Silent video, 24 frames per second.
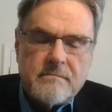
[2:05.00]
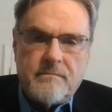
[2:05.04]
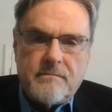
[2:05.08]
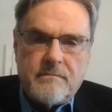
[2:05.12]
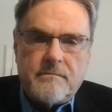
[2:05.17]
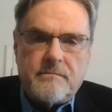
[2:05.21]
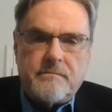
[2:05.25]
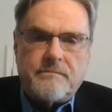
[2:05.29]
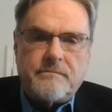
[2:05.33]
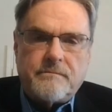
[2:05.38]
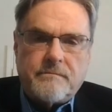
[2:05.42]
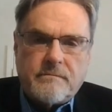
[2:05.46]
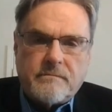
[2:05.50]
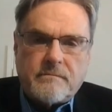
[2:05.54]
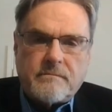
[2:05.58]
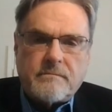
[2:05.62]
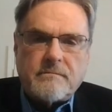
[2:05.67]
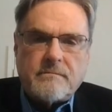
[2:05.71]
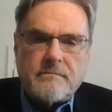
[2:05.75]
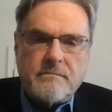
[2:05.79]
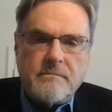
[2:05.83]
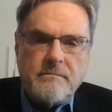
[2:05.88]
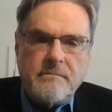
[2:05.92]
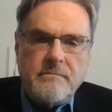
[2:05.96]

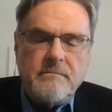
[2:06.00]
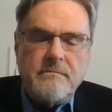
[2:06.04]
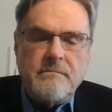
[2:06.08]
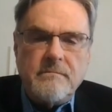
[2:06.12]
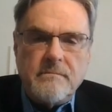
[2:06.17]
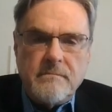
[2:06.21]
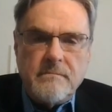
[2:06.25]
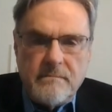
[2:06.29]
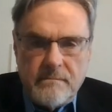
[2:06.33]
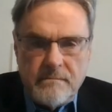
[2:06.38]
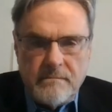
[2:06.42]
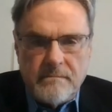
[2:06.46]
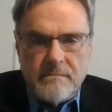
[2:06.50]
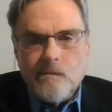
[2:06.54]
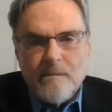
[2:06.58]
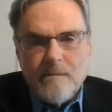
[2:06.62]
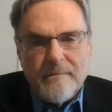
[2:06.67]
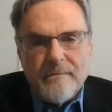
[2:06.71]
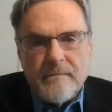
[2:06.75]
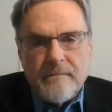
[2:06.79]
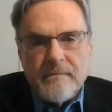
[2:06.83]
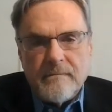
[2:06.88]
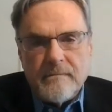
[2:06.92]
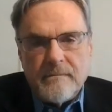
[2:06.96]

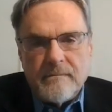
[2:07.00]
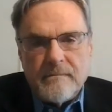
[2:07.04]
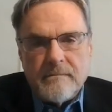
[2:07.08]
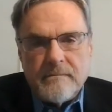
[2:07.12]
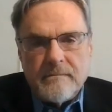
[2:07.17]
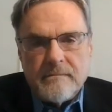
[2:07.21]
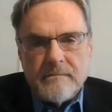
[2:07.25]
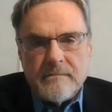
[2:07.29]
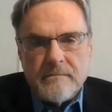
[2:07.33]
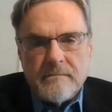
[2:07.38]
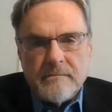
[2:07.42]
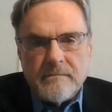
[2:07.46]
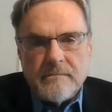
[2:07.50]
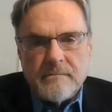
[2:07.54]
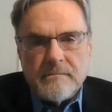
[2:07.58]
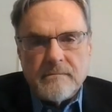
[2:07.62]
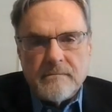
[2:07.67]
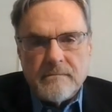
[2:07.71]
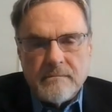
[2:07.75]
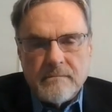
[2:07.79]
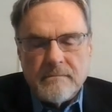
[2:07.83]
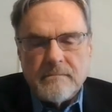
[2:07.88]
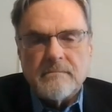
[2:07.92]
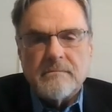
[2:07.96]

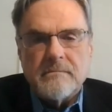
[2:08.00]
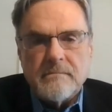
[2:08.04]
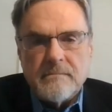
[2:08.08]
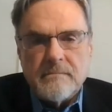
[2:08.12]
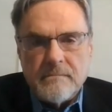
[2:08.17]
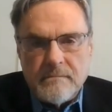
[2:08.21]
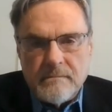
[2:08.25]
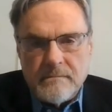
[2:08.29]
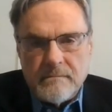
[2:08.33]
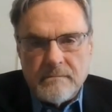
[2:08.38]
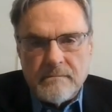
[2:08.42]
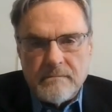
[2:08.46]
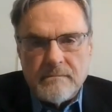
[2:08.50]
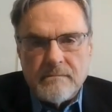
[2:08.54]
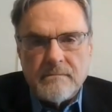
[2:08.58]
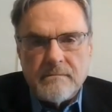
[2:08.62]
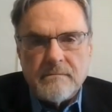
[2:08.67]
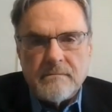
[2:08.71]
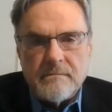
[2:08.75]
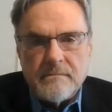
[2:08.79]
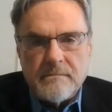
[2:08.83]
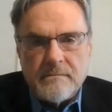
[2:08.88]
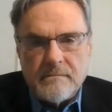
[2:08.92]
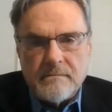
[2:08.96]

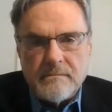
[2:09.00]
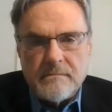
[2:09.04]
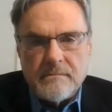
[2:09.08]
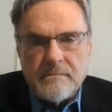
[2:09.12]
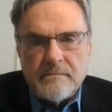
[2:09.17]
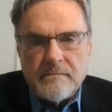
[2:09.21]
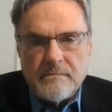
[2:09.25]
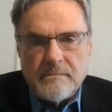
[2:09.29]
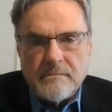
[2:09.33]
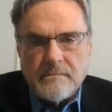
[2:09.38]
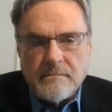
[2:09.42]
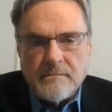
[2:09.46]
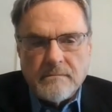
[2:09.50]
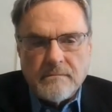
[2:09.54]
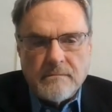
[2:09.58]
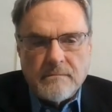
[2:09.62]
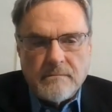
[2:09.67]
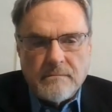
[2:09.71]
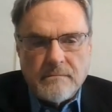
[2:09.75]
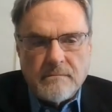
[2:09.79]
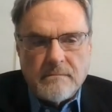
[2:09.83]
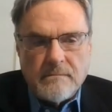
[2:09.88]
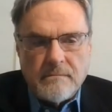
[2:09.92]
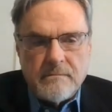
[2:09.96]

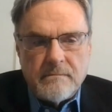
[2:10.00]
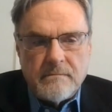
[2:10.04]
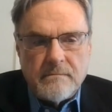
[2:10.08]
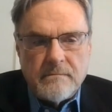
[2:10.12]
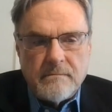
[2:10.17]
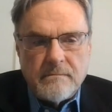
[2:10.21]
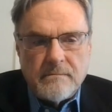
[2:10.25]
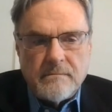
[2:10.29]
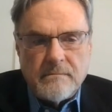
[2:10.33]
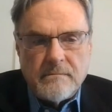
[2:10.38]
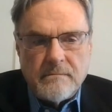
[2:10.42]
This person isn't speaking.